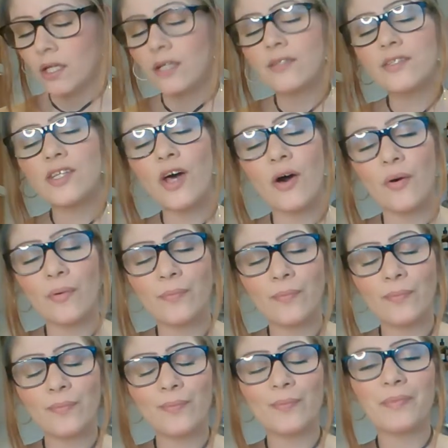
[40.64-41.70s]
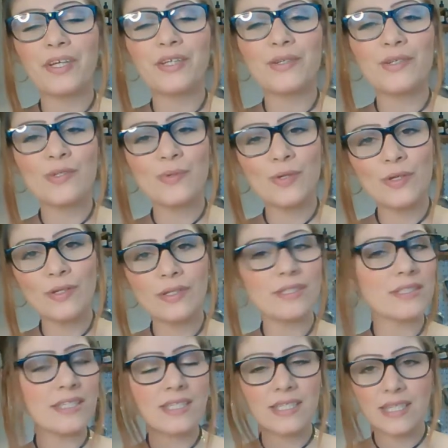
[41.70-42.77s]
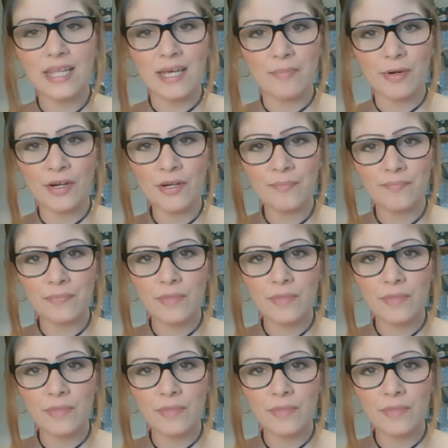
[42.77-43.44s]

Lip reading: So, my usual disclaimer.